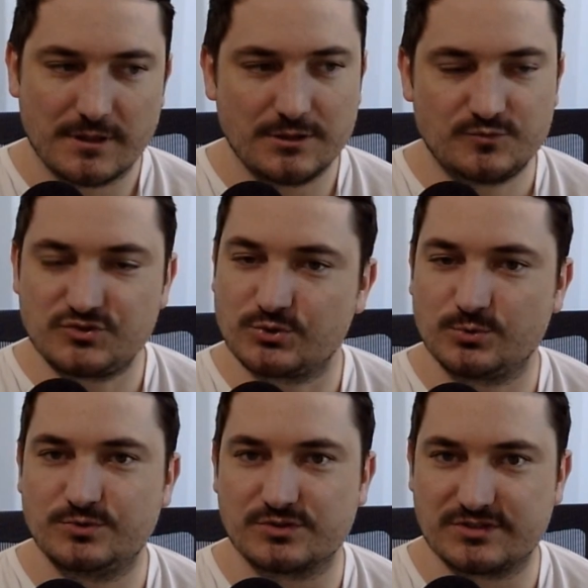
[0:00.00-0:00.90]
you've
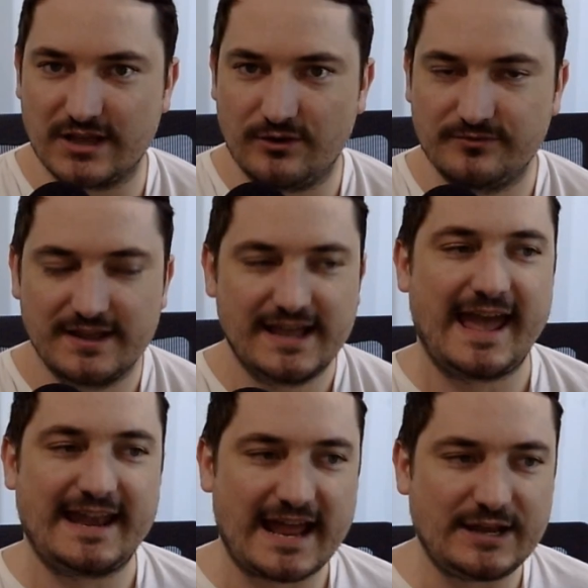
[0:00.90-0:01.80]
screwed yourself.
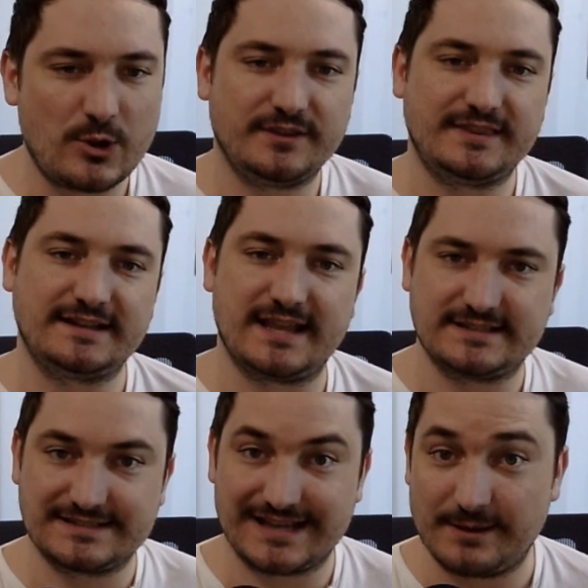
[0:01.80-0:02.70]
And I know that that
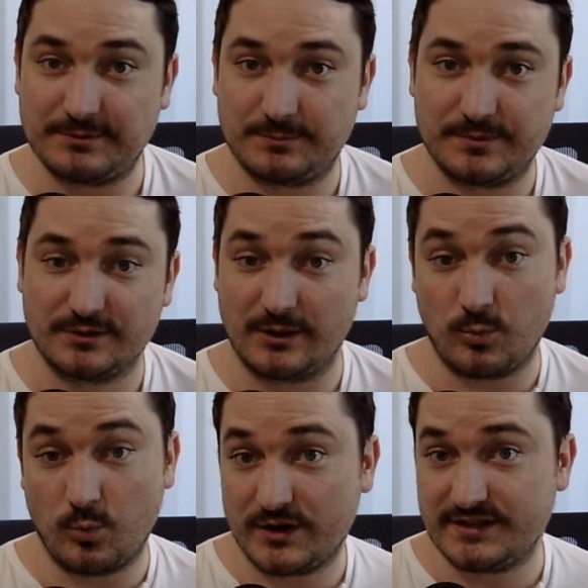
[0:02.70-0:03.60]
takes time to build up.
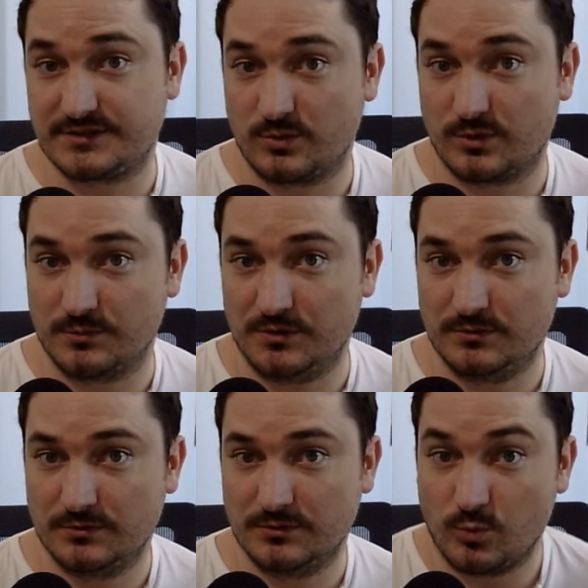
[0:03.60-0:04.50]
What is normal?
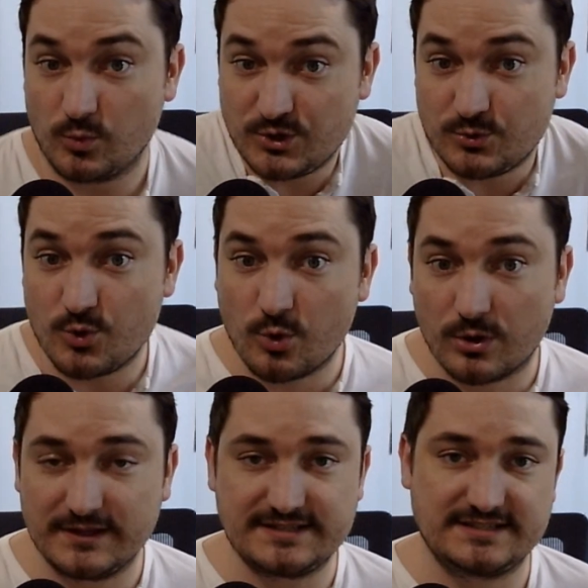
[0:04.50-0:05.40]
What are you
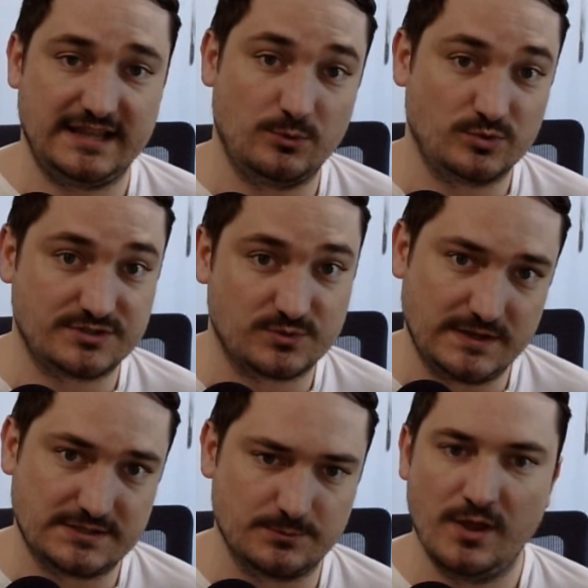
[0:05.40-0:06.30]
normally seeing? What's
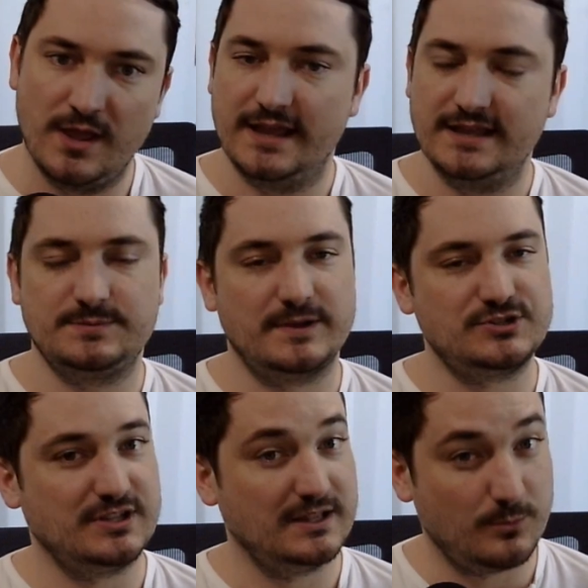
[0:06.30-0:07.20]
reasonable?
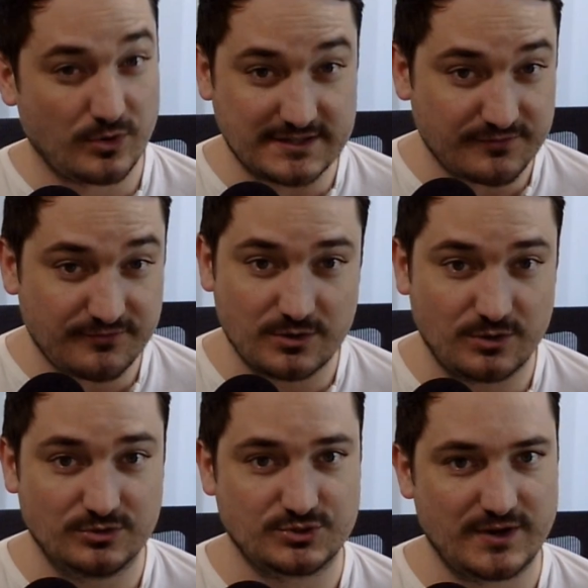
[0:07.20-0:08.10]
Especially in the more
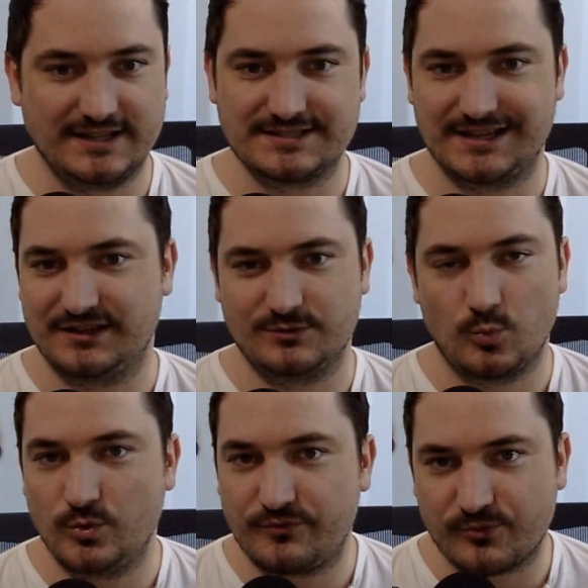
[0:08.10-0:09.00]
difficult trades like
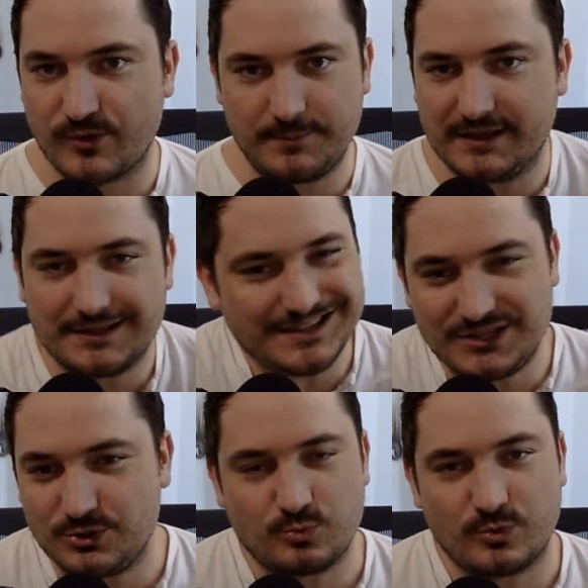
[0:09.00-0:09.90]
wood framing,
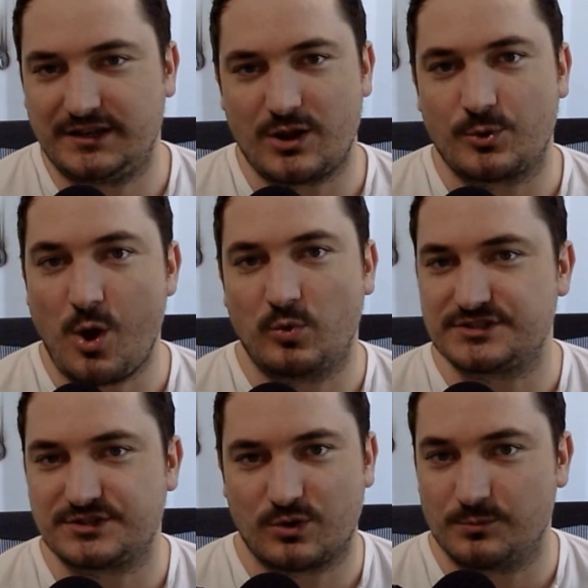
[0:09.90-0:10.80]
you really don't know
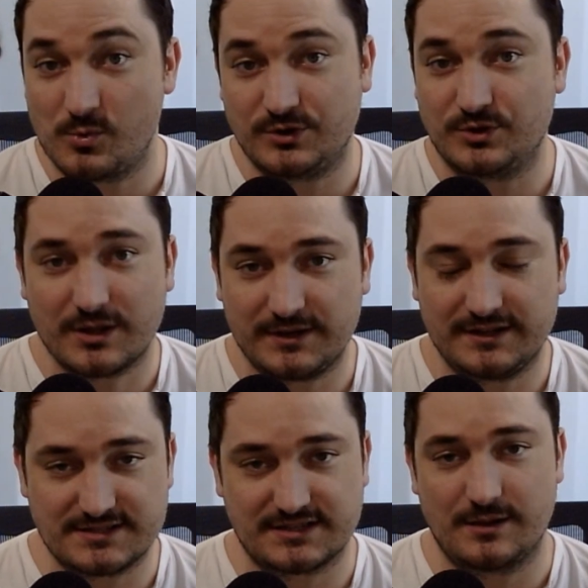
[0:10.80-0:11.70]
what's normal when you're coming into
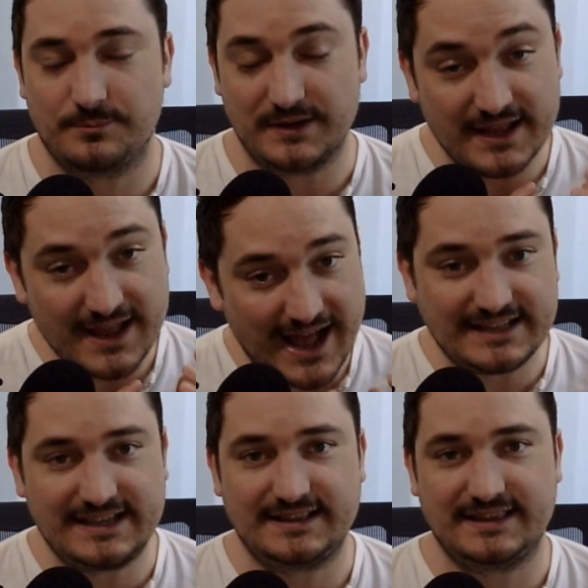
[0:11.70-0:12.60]
this company. I
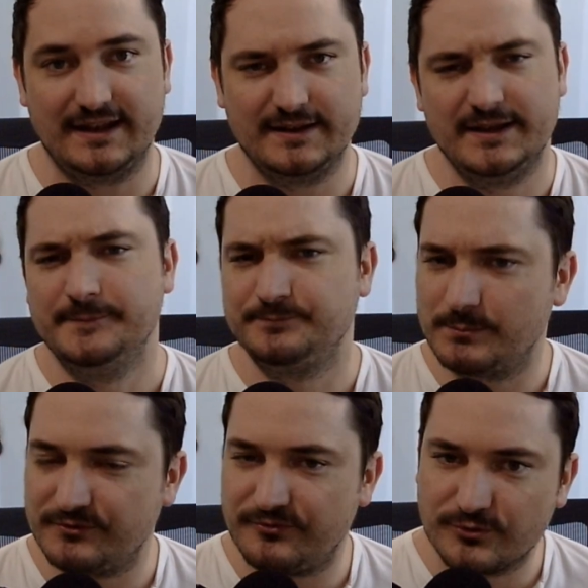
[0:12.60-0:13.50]
get that.
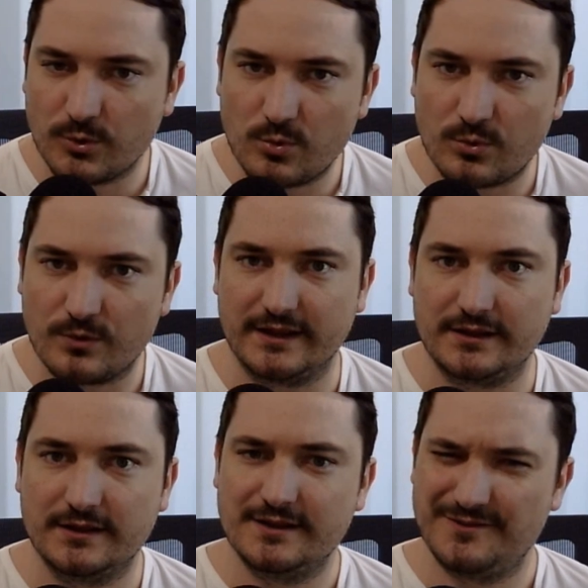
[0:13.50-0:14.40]
But flooring,
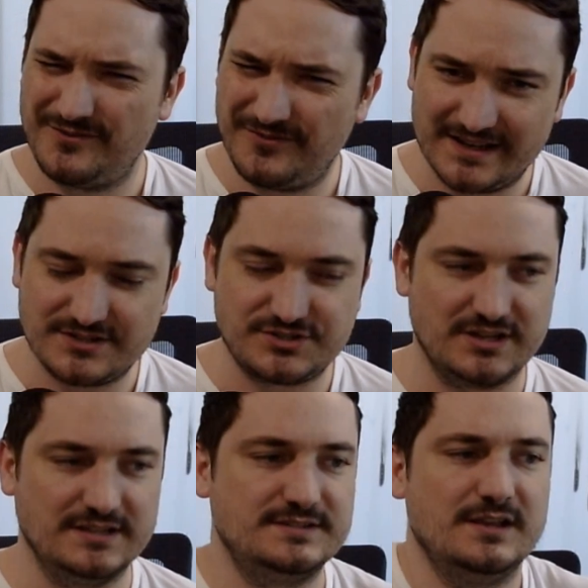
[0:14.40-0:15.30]

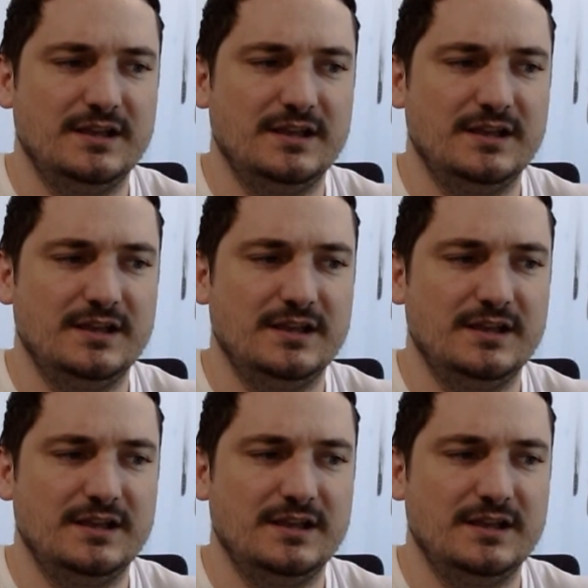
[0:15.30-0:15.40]
finishes,